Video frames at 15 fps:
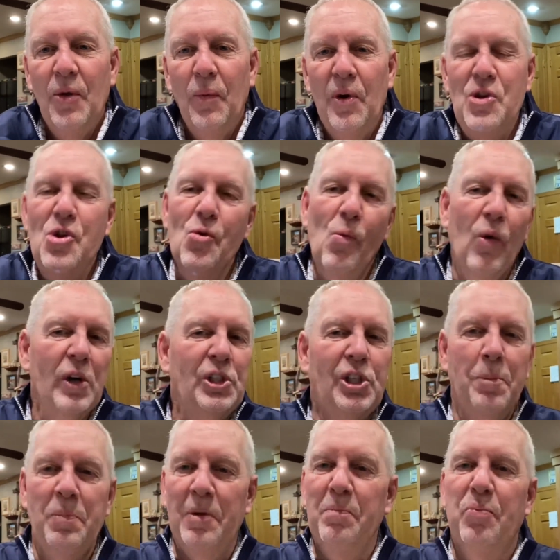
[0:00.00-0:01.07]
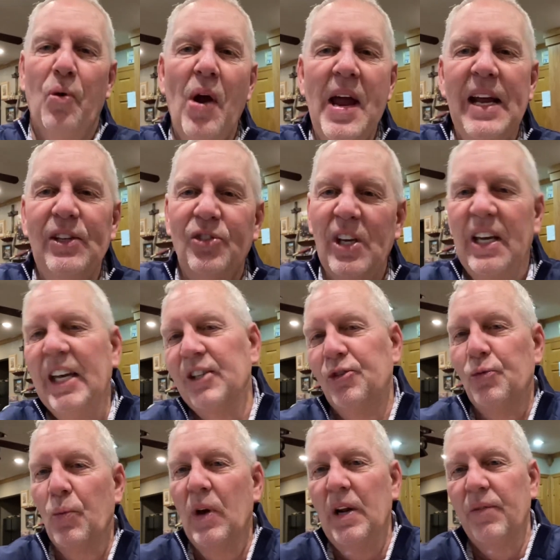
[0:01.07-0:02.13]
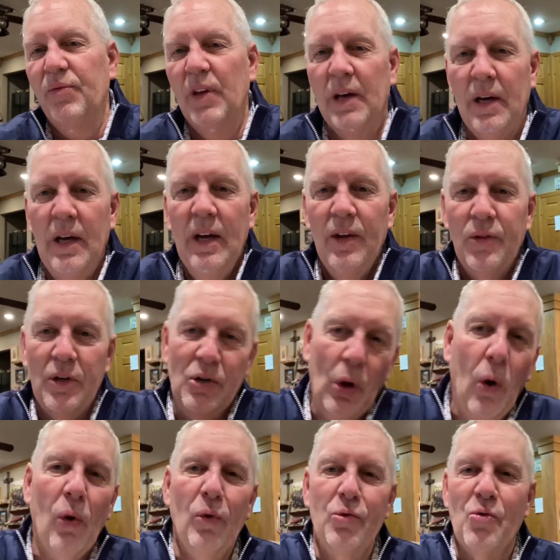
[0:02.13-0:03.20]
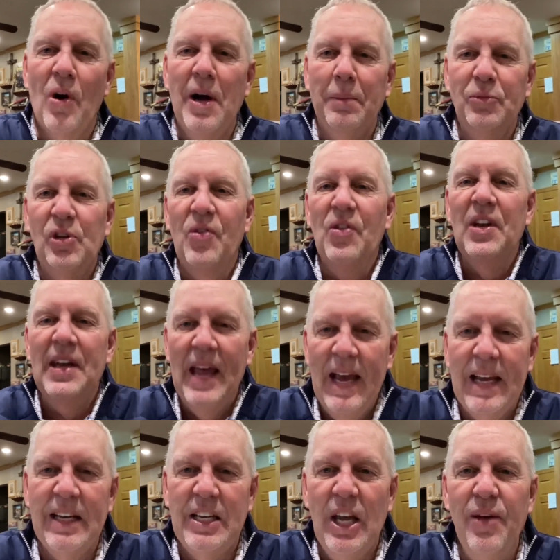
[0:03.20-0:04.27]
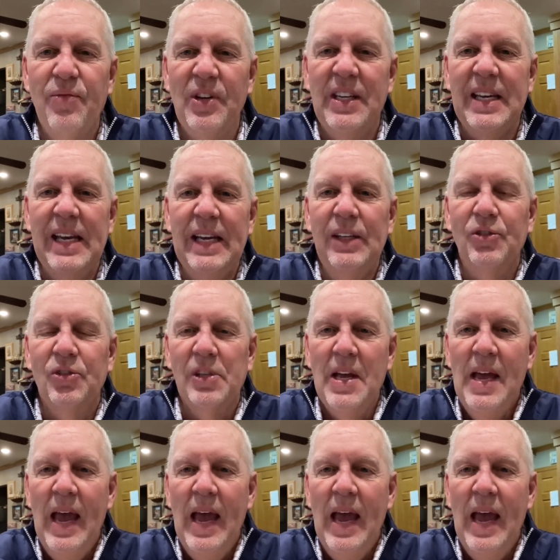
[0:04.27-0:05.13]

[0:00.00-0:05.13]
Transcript: When you worship and praise, it gets rid of the doldrums and the negativities.